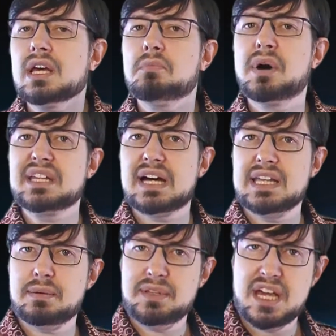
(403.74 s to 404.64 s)
But
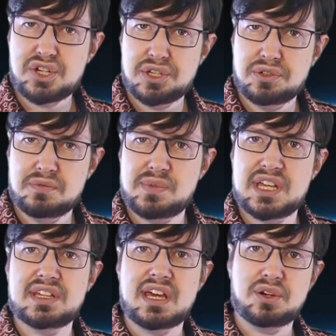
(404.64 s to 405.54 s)
adaptation could
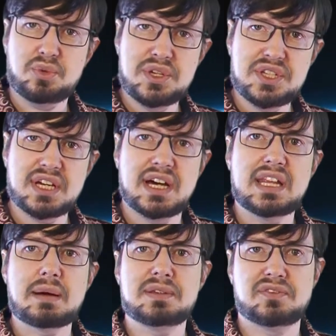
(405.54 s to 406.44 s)
mean increasing
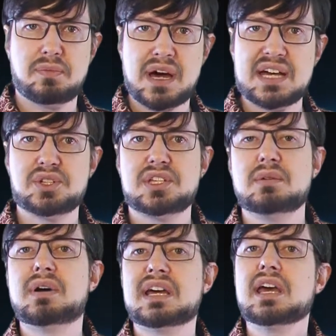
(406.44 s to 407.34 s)
adaptive capacity
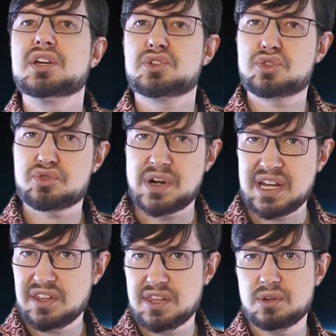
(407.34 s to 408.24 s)
by
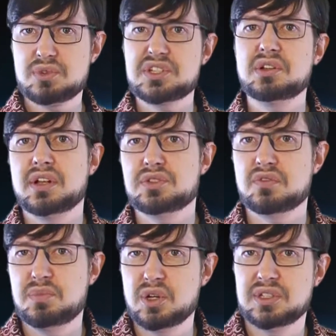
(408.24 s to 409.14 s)
strengthening resilience
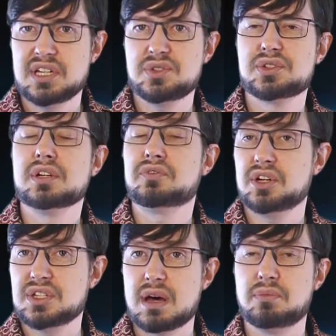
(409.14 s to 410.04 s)
of buildings, for
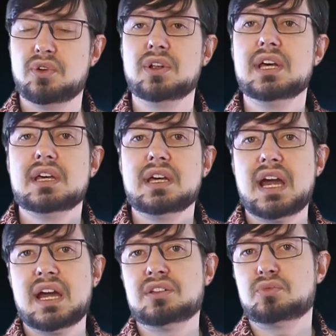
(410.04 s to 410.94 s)
example,
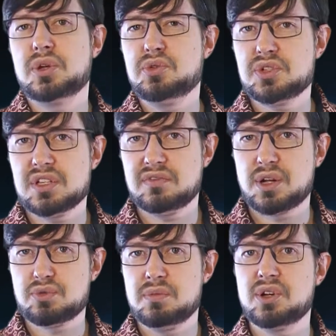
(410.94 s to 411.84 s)
and reducing
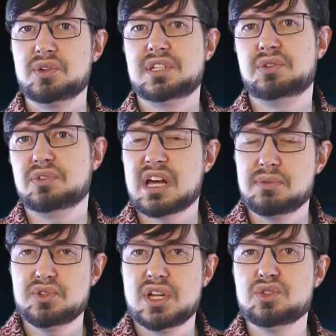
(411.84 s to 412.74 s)
vulnerability to climate
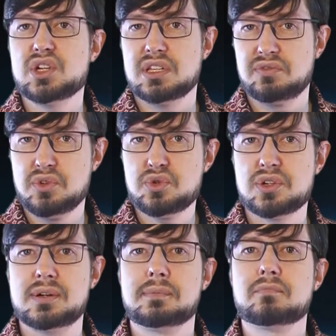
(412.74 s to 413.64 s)
change in the future.